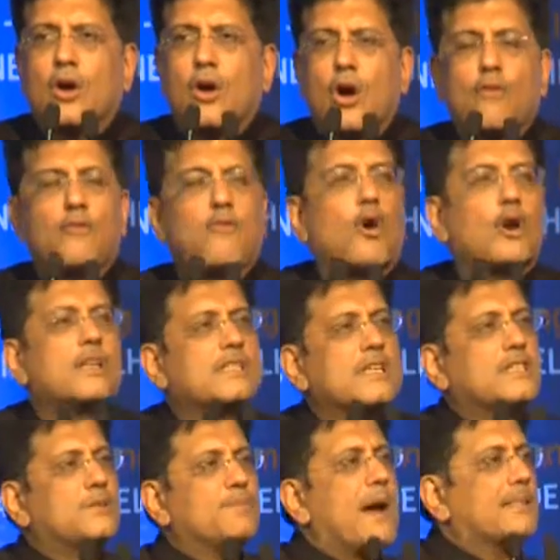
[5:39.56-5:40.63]
of what is a
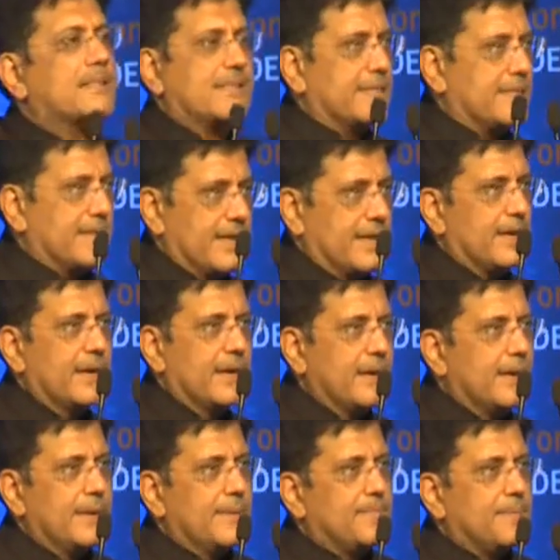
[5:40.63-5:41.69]
smart city.
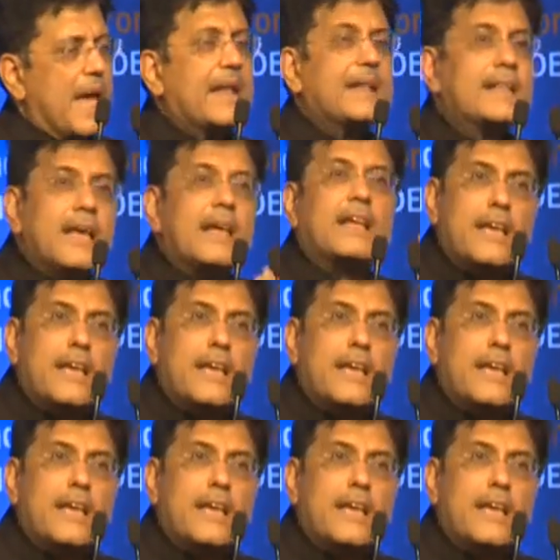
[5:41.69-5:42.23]
And there